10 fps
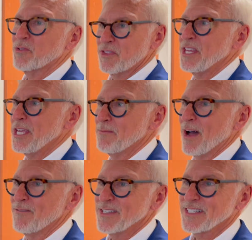theme,
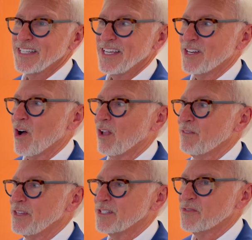obviously, in all
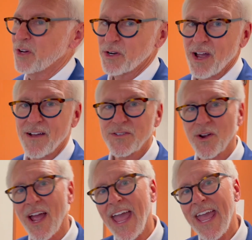of these photographs
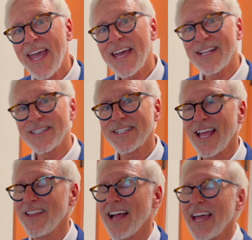are hands.
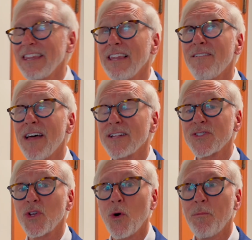And I love that
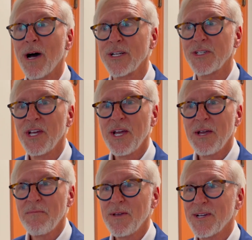so much
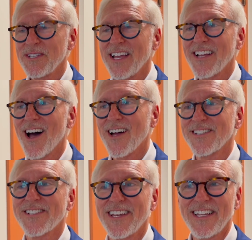because I
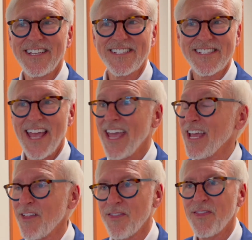constantly say
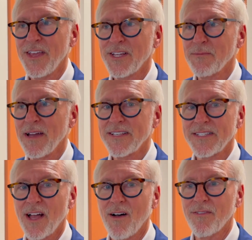and think to
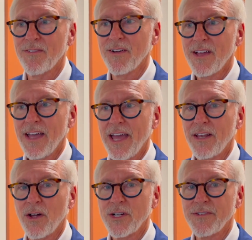myself at
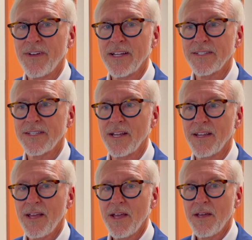large events that
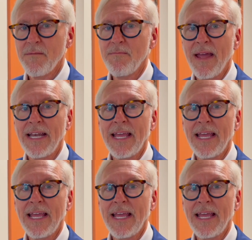many